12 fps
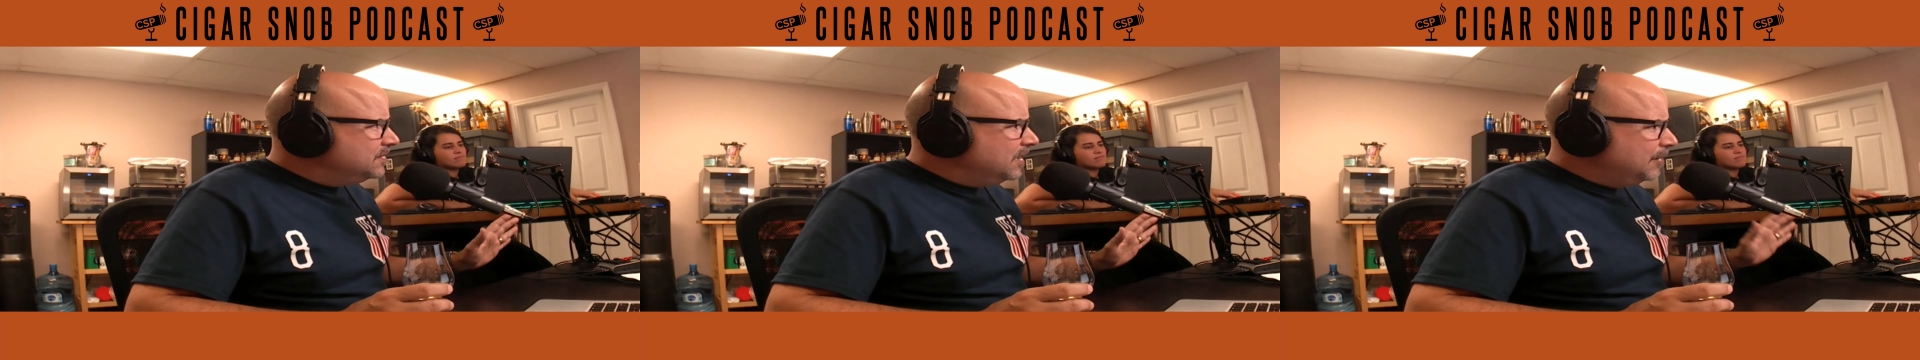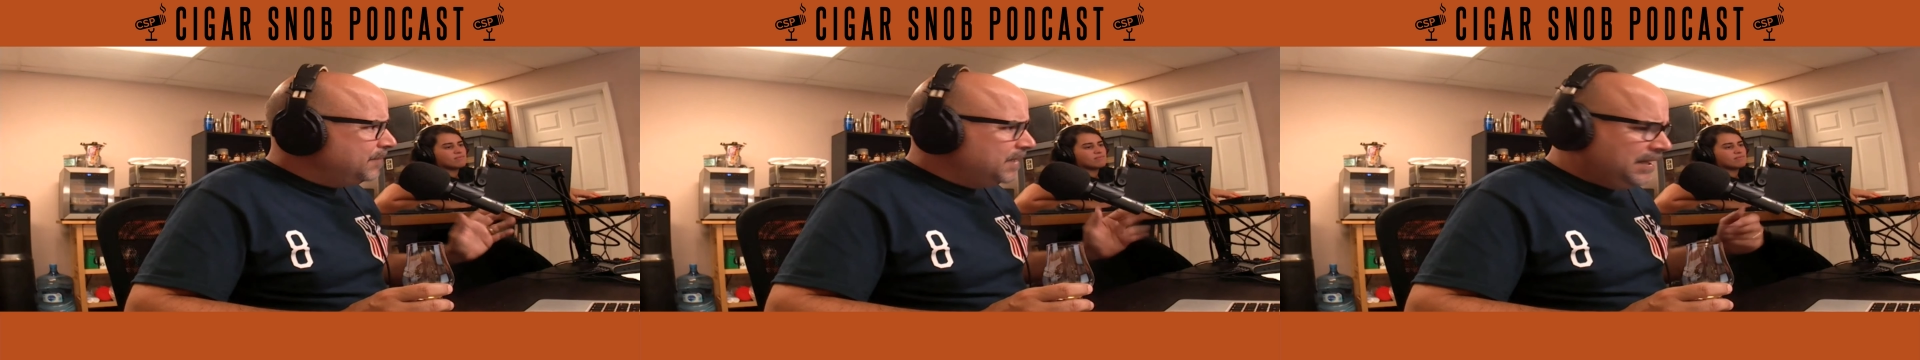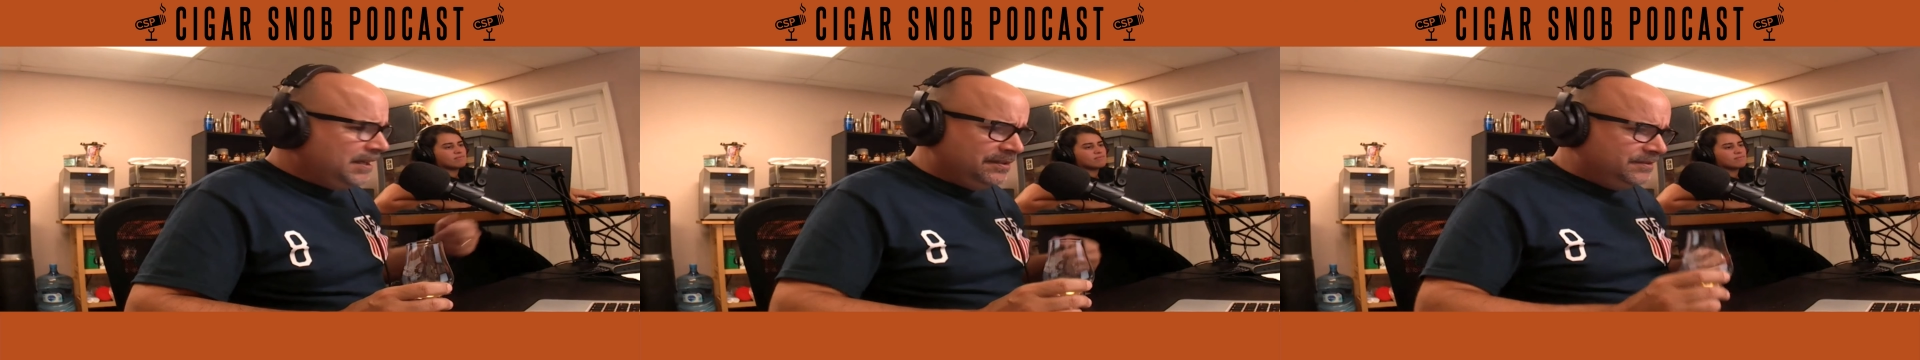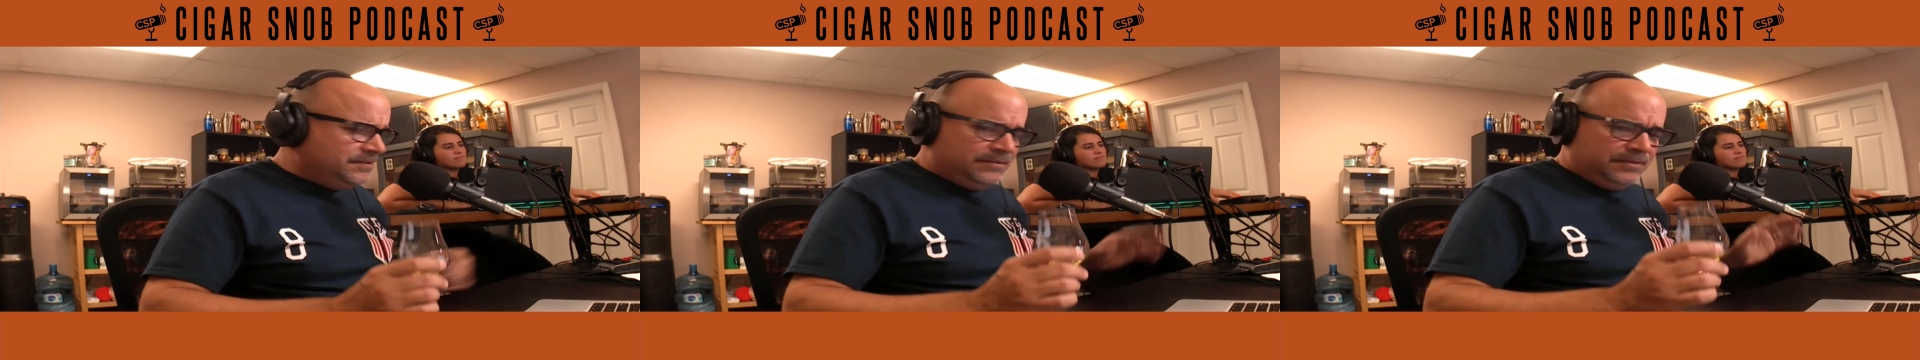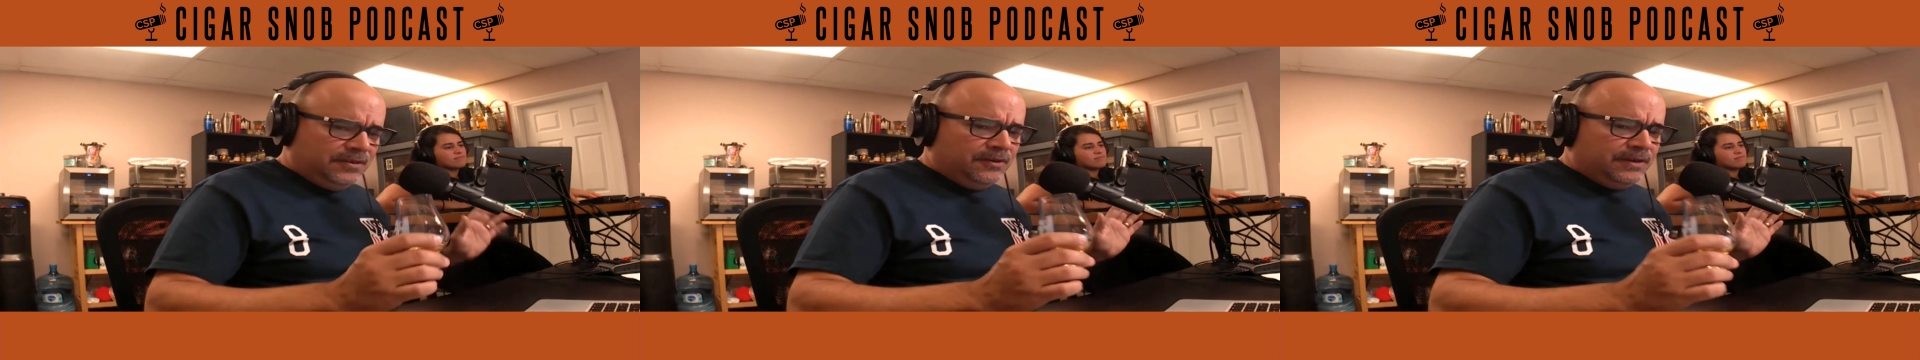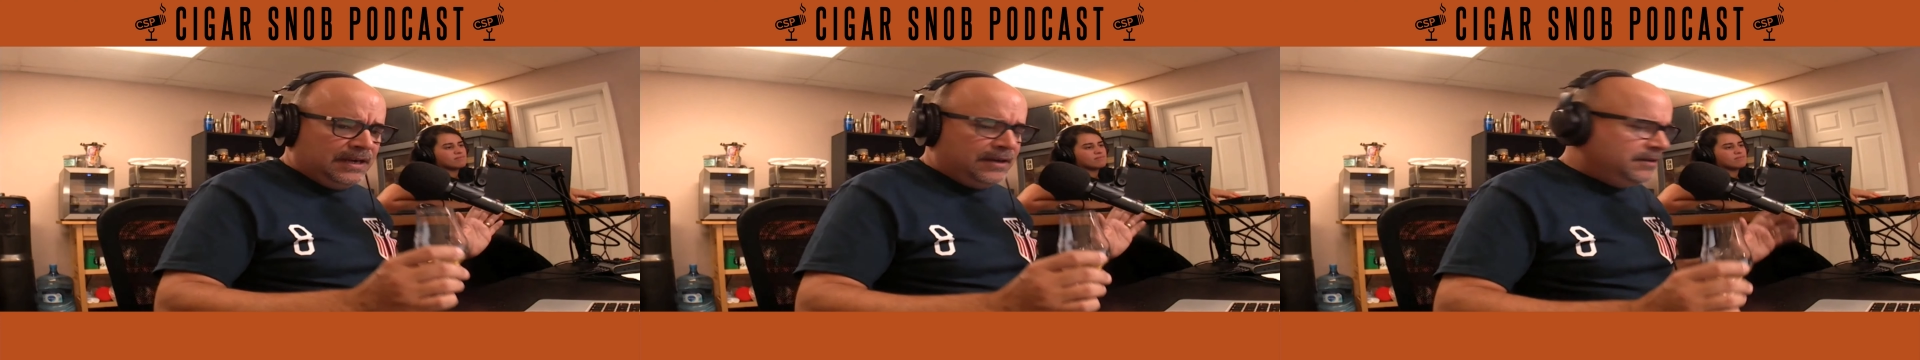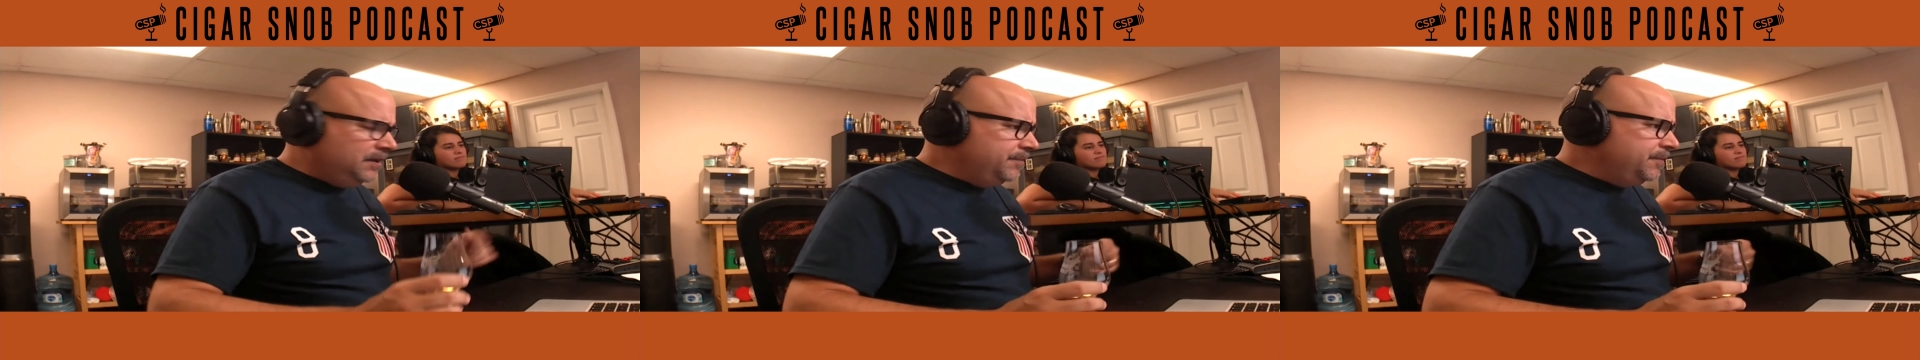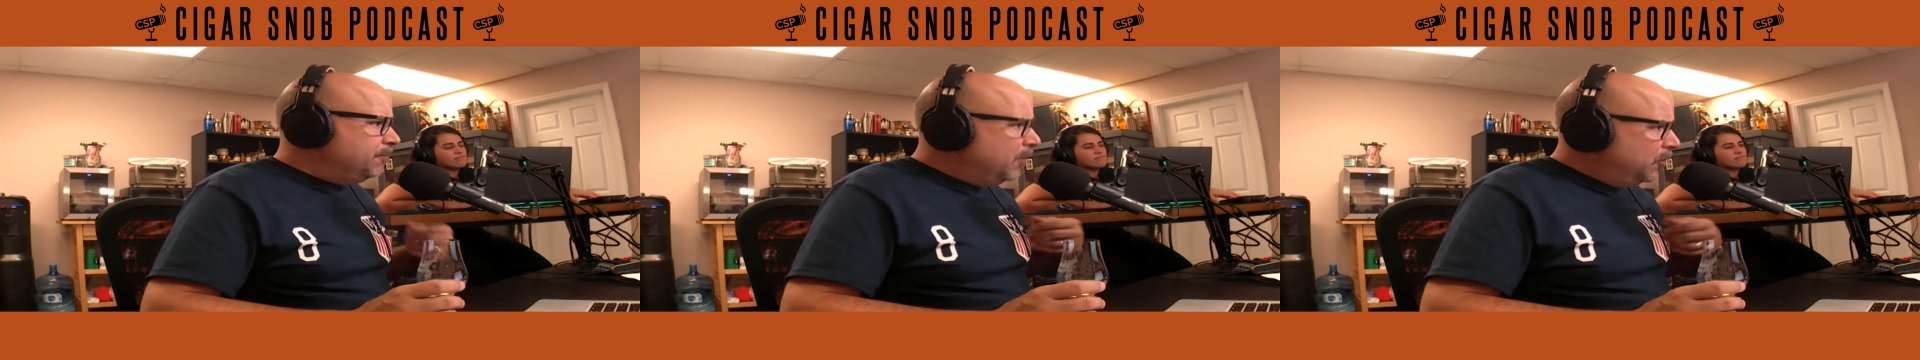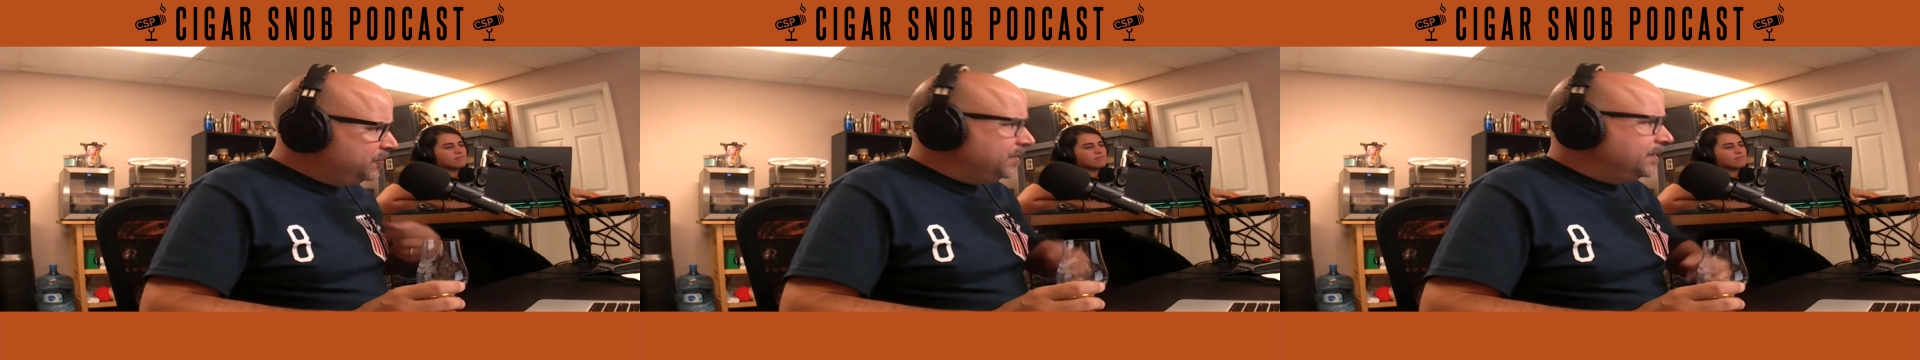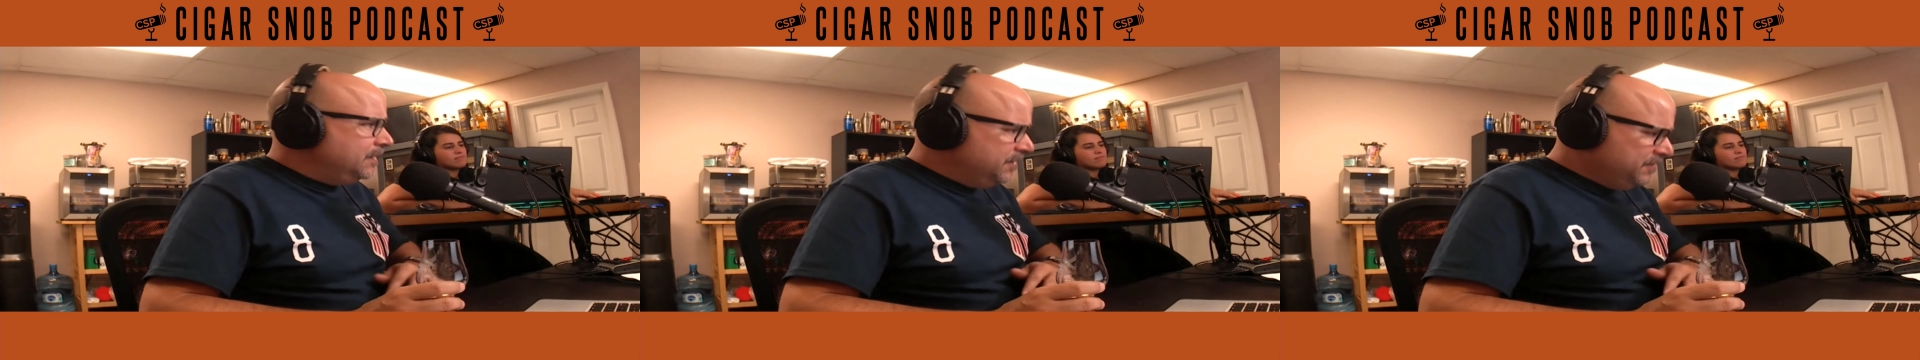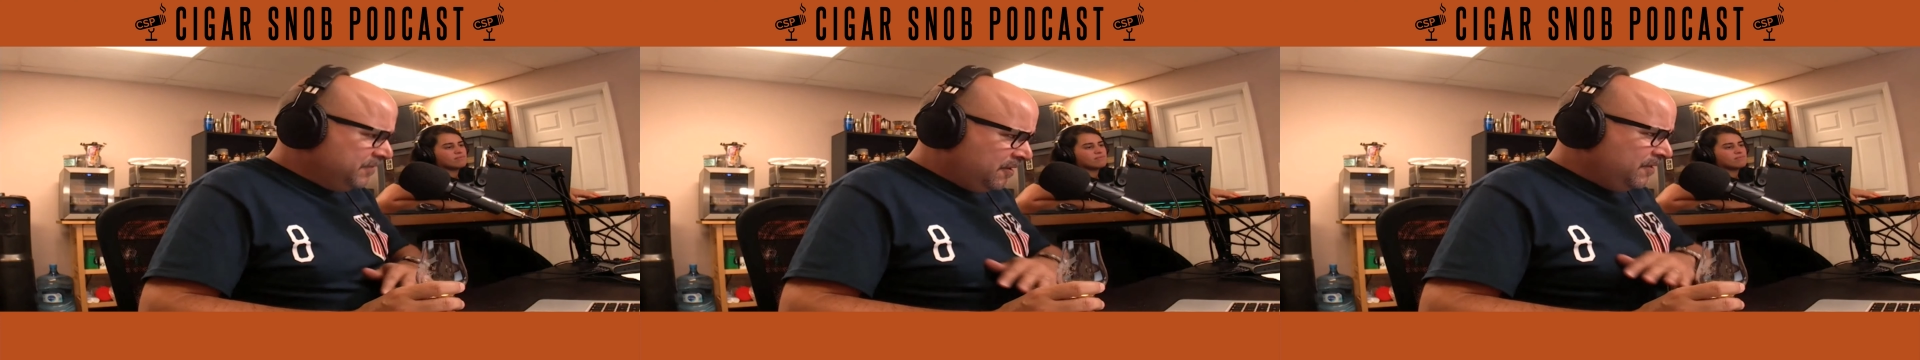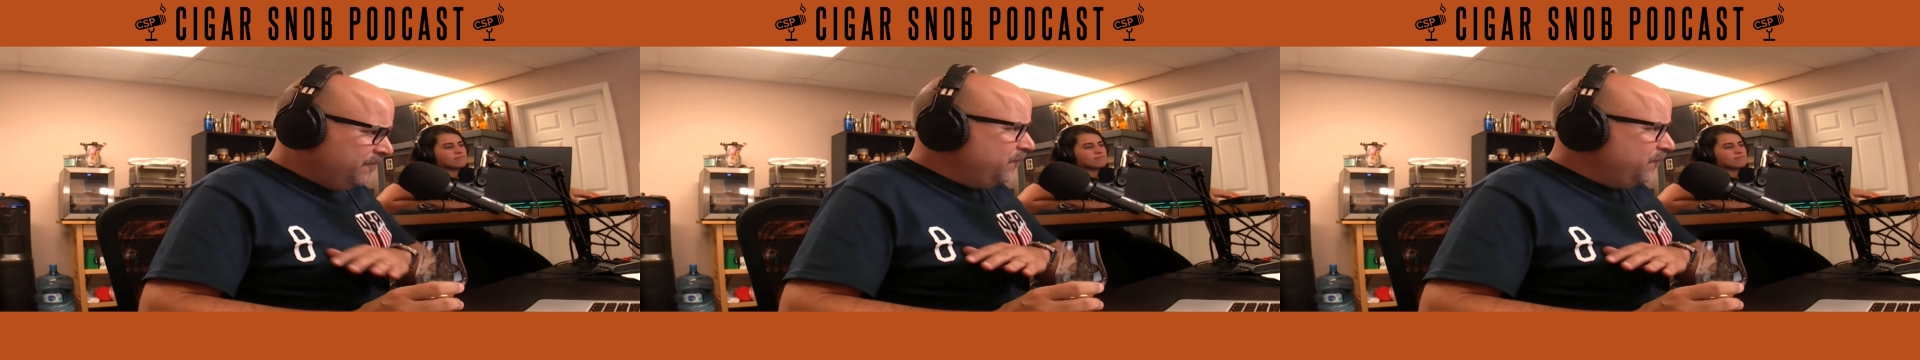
I'm not going out on a limb here. Most tequilas are